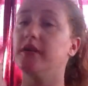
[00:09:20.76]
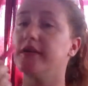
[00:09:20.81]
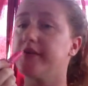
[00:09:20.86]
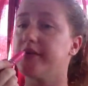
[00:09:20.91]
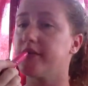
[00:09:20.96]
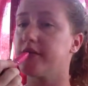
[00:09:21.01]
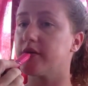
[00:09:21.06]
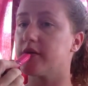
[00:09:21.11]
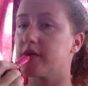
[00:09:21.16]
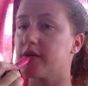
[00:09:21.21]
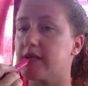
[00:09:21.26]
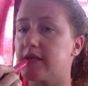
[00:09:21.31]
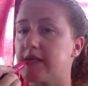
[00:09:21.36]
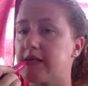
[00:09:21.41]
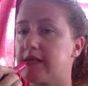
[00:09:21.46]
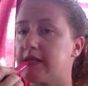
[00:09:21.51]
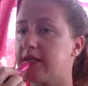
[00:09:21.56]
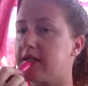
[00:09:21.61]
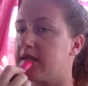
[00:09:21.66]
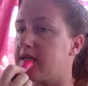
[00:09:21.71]
and
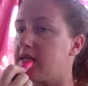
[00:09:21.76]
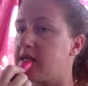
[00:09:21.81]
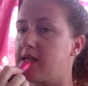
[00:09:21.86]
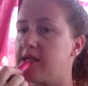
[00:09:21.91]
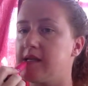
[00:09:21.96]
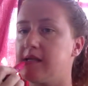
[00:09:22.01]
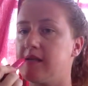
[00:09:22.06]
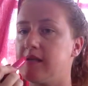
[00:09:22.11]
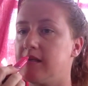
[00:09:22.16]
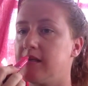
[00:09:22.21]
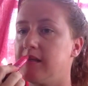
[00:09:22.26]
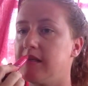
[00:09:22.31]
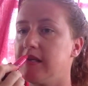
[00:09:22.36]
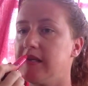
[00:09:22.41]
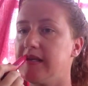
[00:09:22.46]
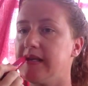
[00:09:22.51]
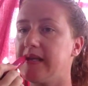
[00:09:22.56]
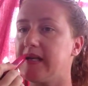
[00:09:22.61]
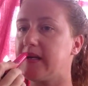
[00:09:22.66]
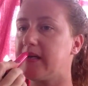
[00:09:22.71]
there
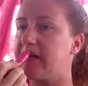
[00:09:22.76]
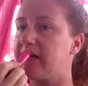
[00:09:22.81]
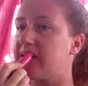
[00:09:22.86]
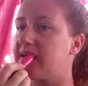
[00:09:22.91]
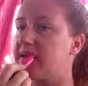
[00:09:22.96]
you go.